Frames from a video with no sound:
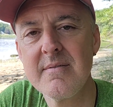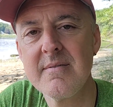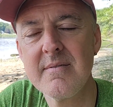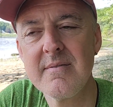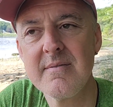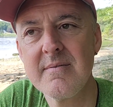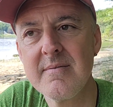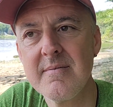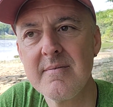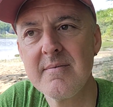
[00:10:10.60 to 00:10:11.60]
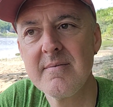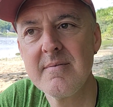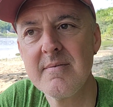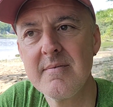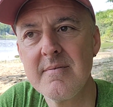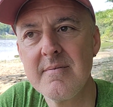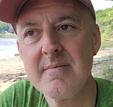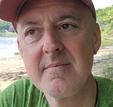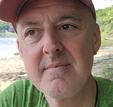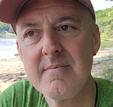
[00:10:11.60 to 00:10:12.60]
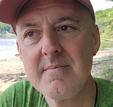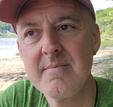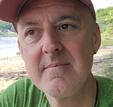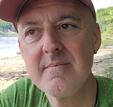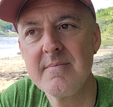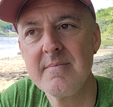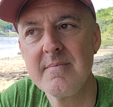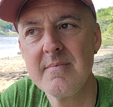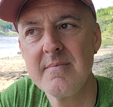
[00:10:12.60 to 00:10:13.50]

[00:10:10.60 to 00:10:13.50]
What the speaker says: No one is speaking in this clip.